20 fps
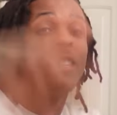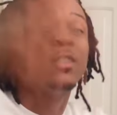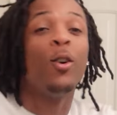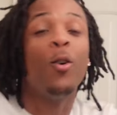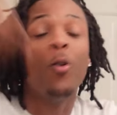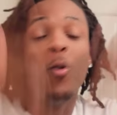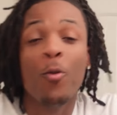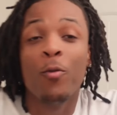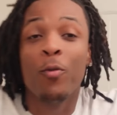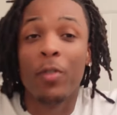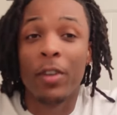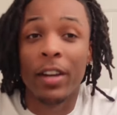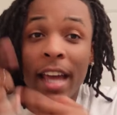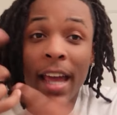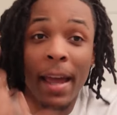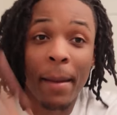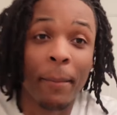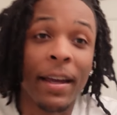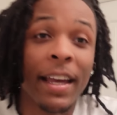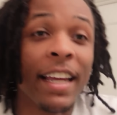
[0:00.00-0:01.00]
tuned for
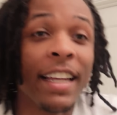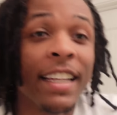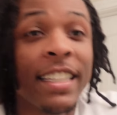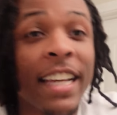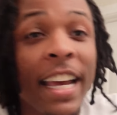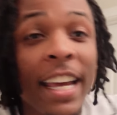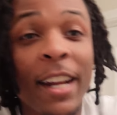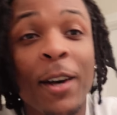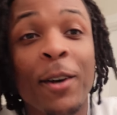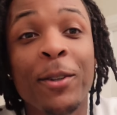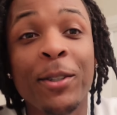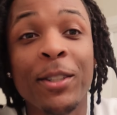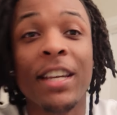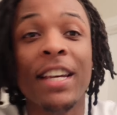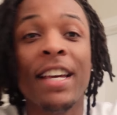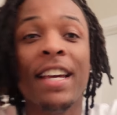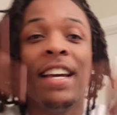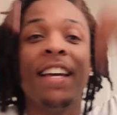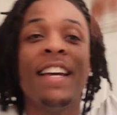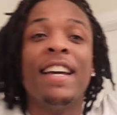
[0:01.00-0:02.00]
that, man. Jados
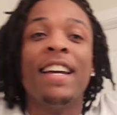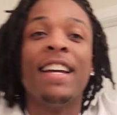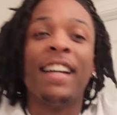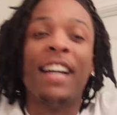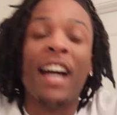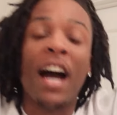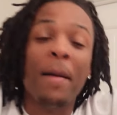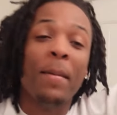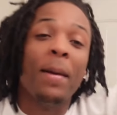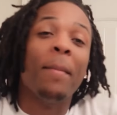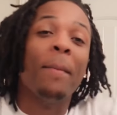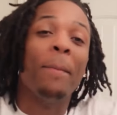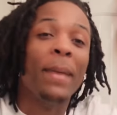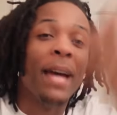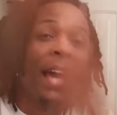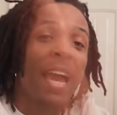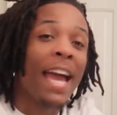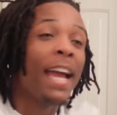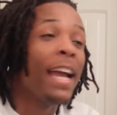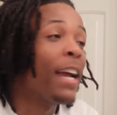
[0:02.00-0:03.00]
coming
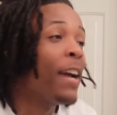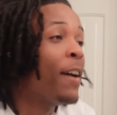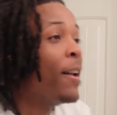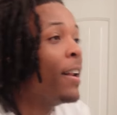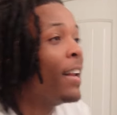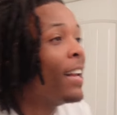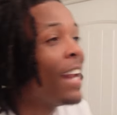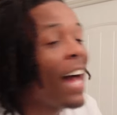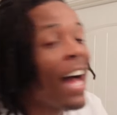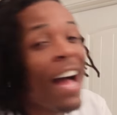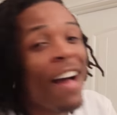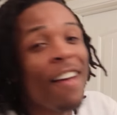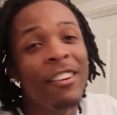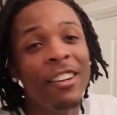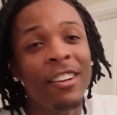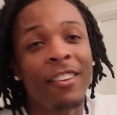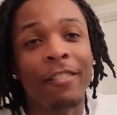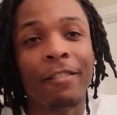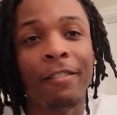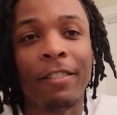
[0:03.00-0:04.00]
back live
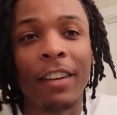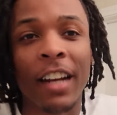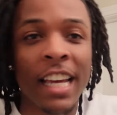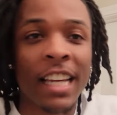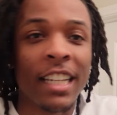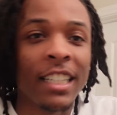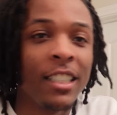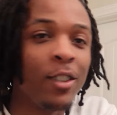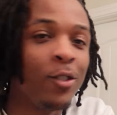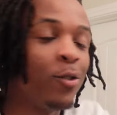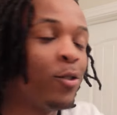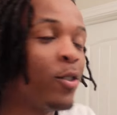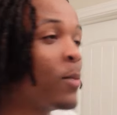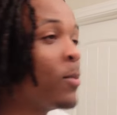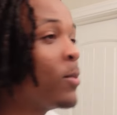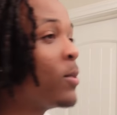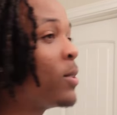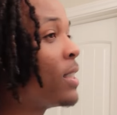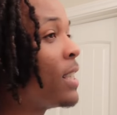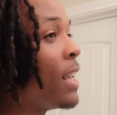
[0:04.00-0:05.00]
in the flesh, you feel what
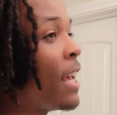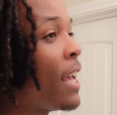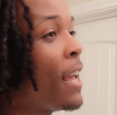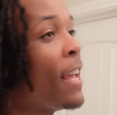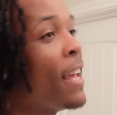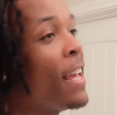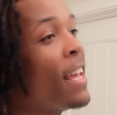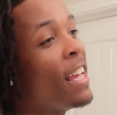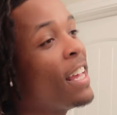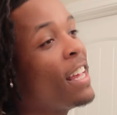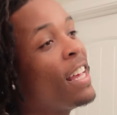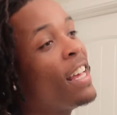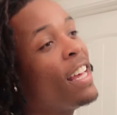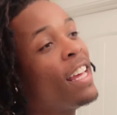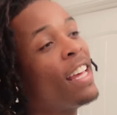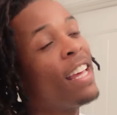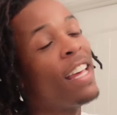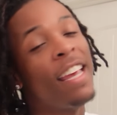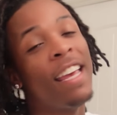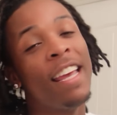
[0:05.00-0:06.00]
I'm saying?
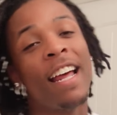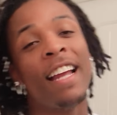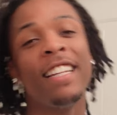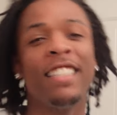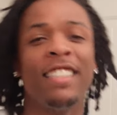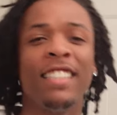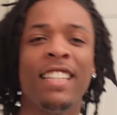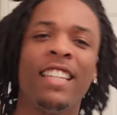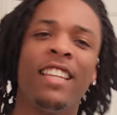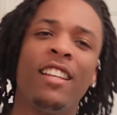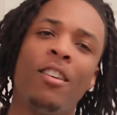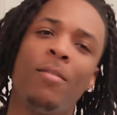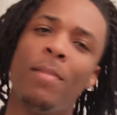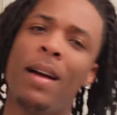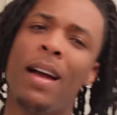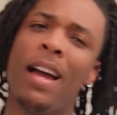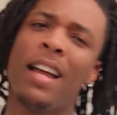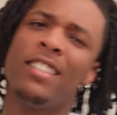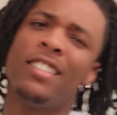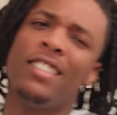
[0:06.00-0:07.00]
And I just didn't get my,
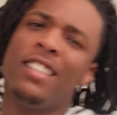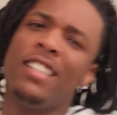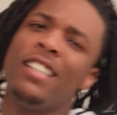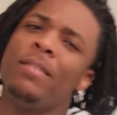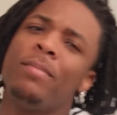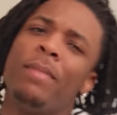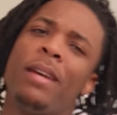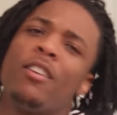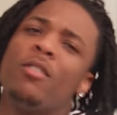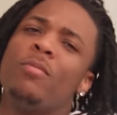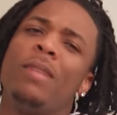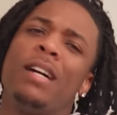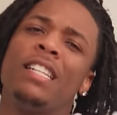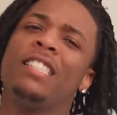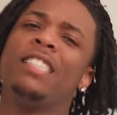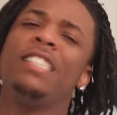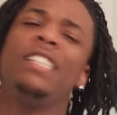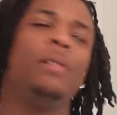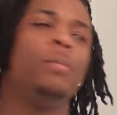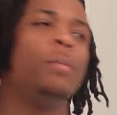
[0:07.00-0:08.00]
I just need to get back on my
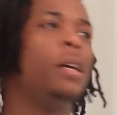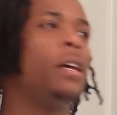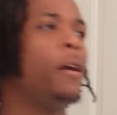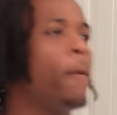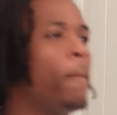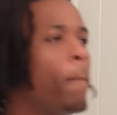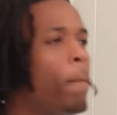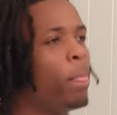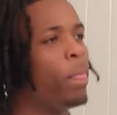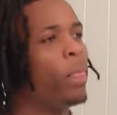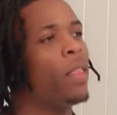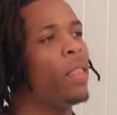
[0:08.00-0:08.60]
shit, man.